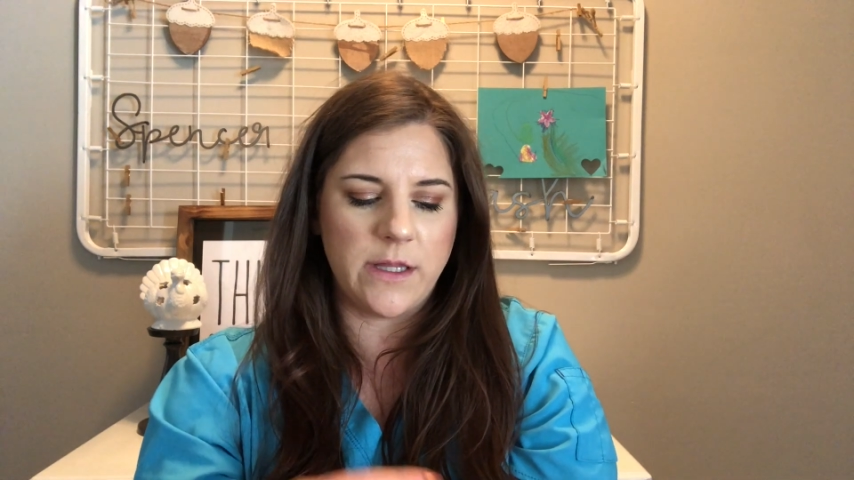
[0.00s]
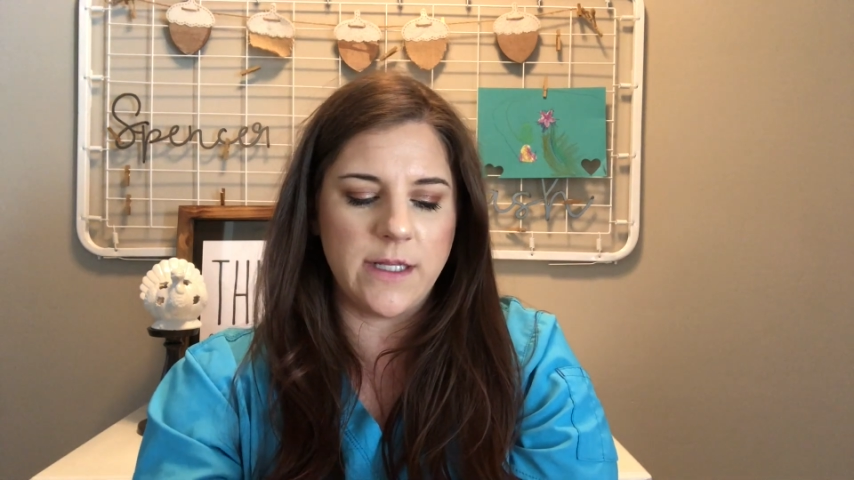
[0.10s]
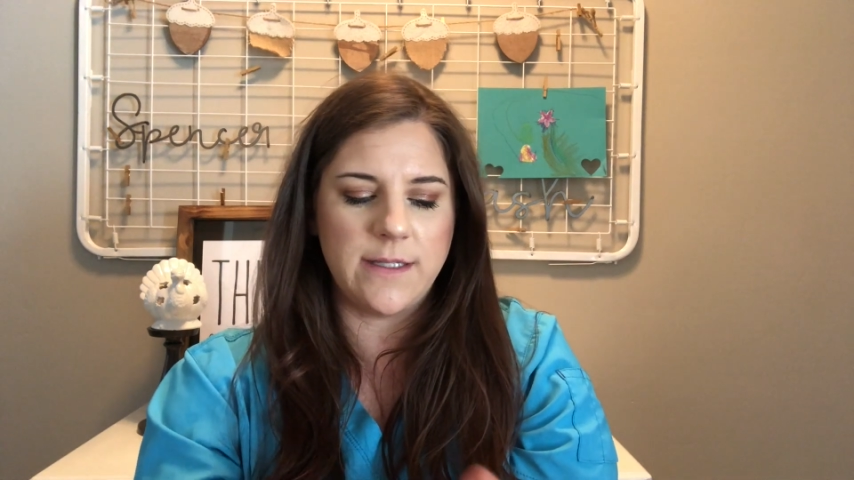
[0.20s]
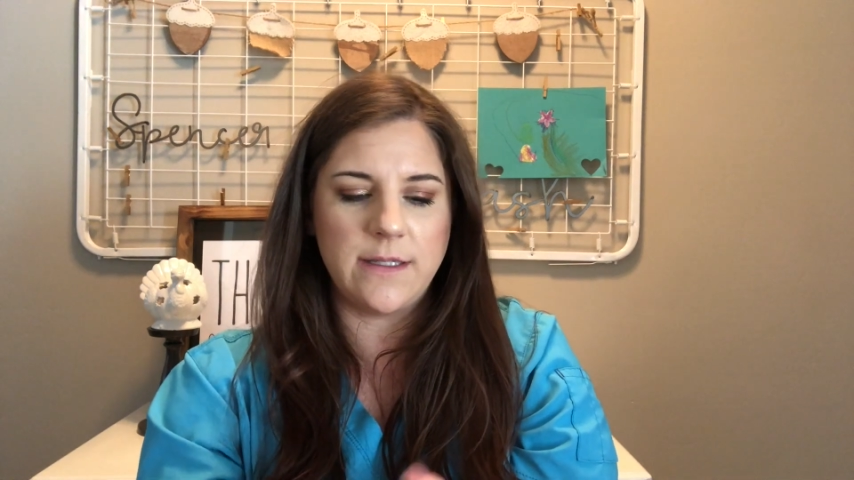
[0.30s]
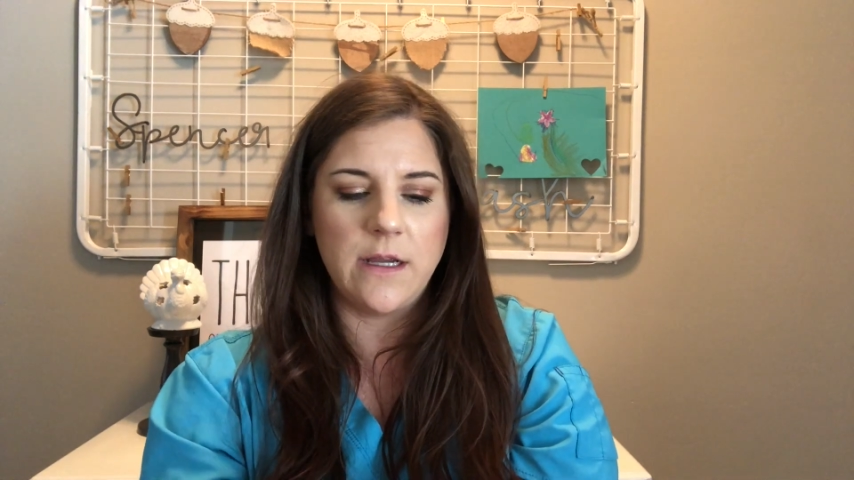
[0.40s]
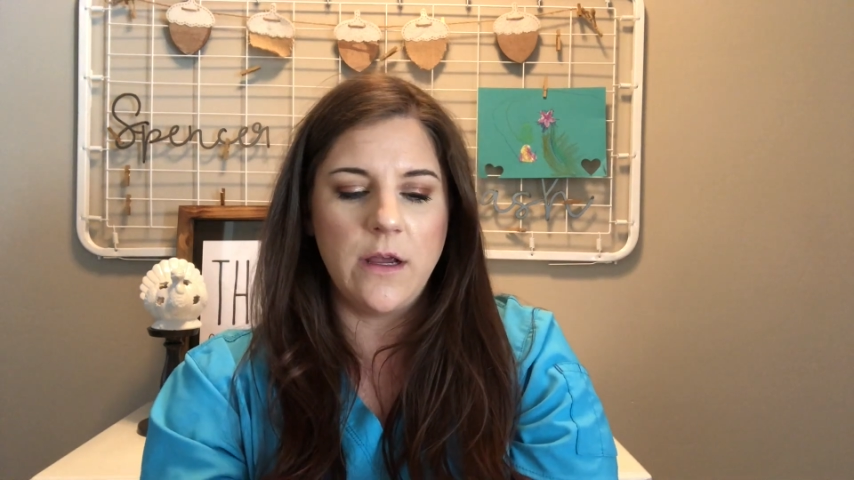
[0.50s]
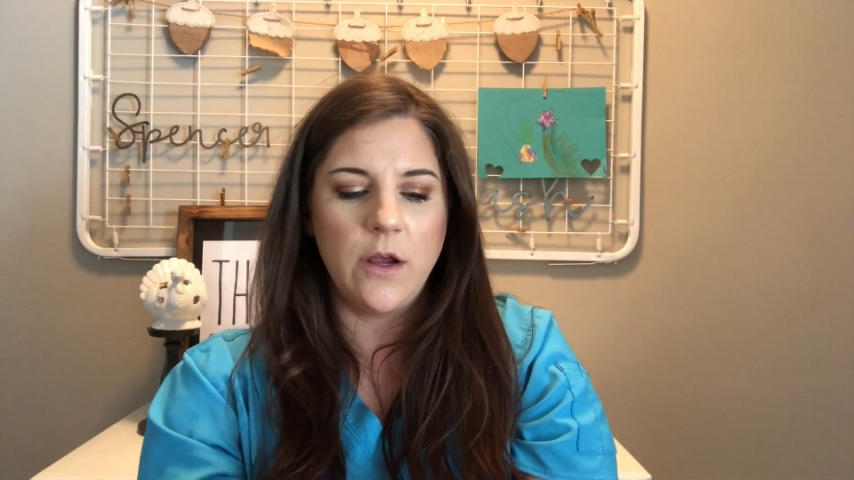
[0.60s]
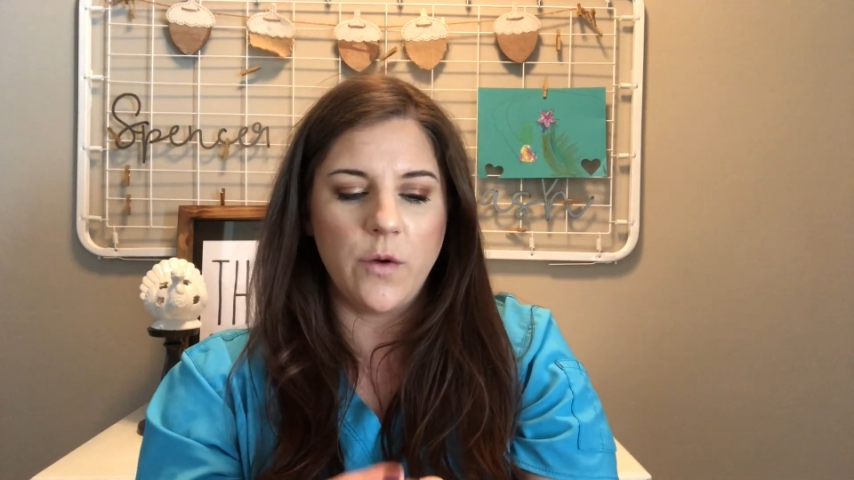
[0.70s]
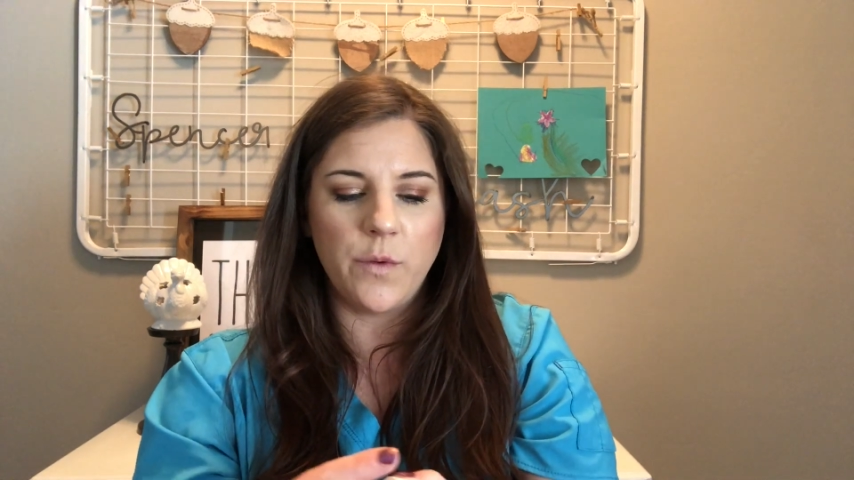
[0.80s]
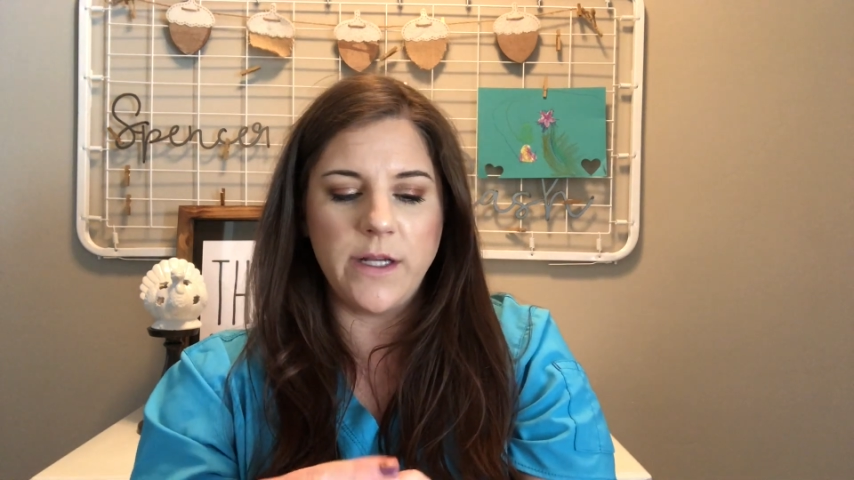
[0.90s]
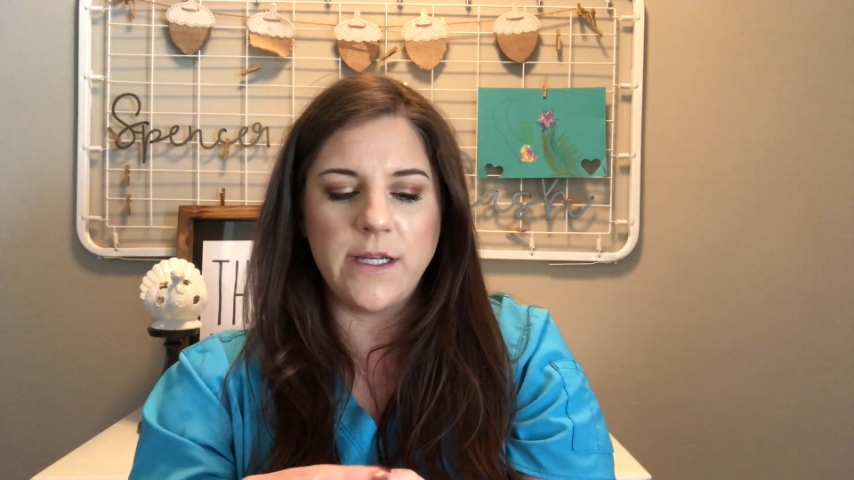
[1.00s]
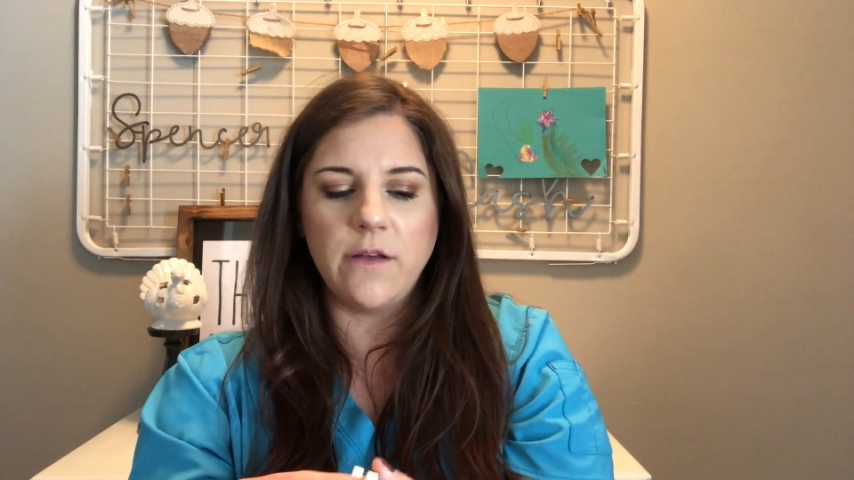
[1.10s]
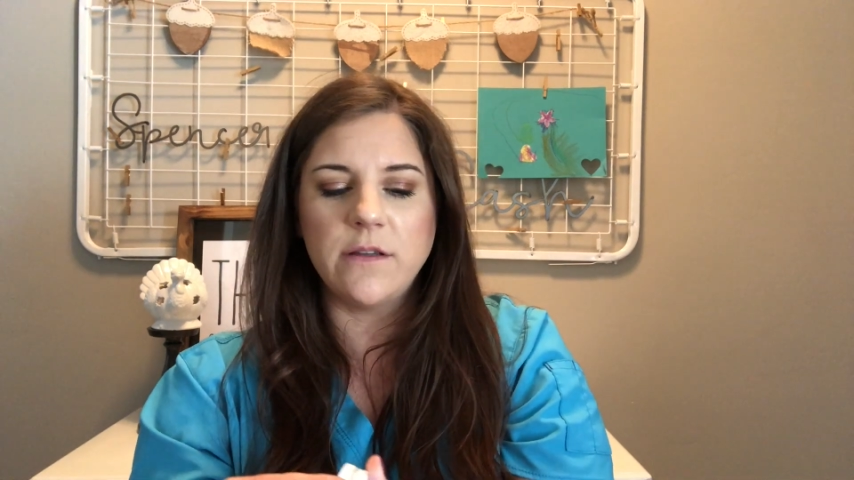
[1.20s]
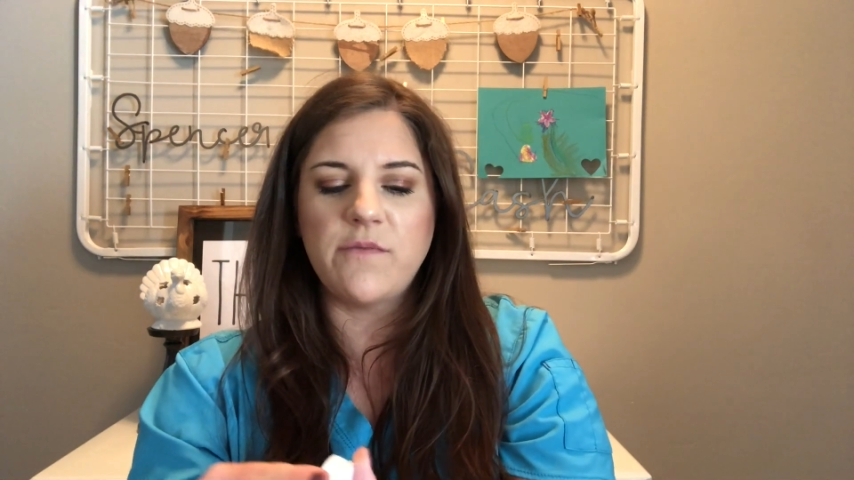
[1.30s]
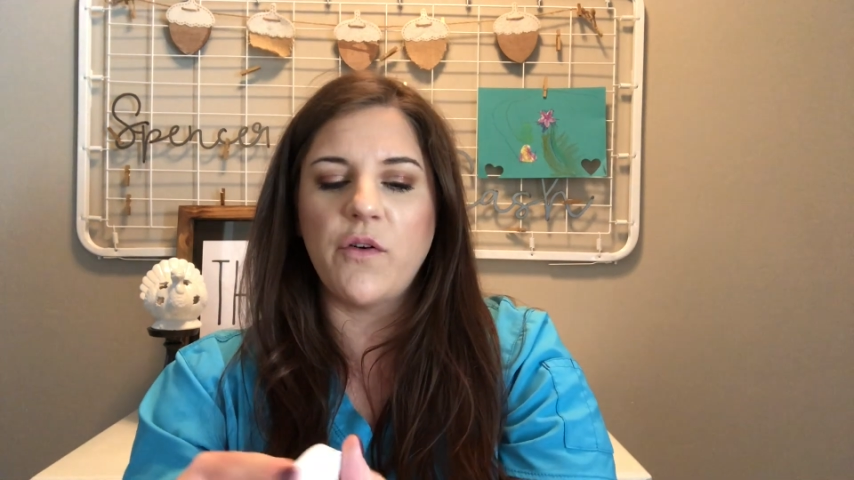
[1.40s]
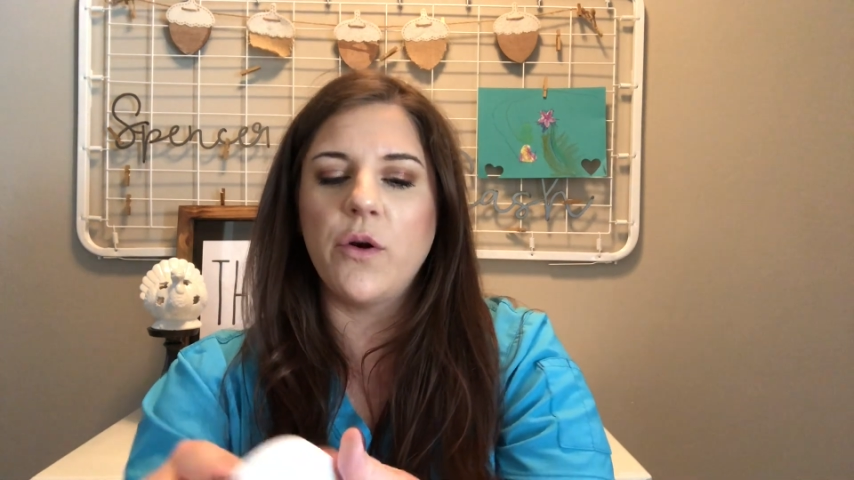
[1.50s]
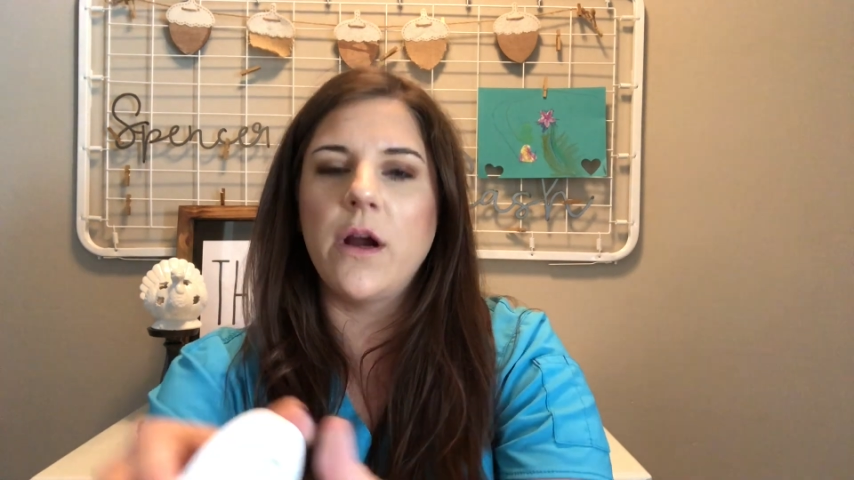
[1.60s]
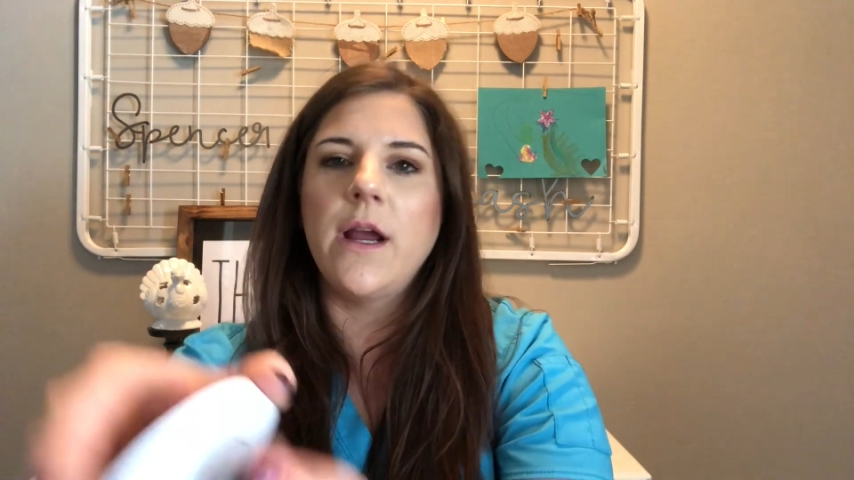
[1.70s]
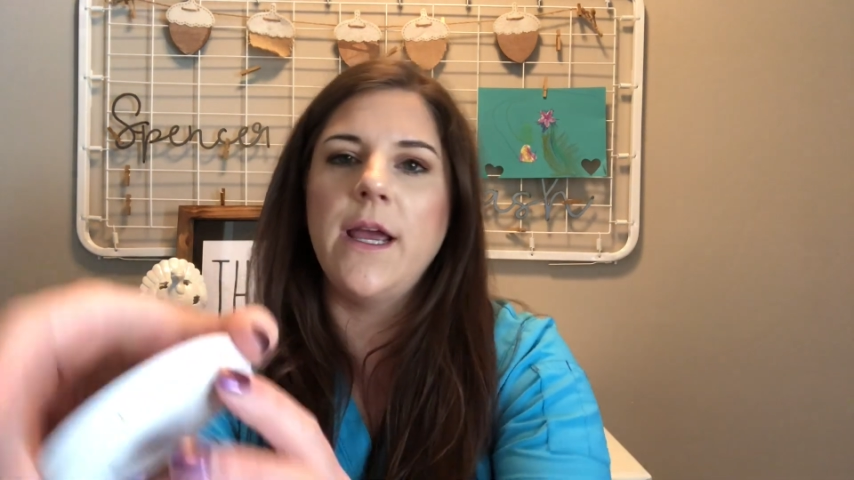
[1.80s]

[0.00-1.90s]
this retails for.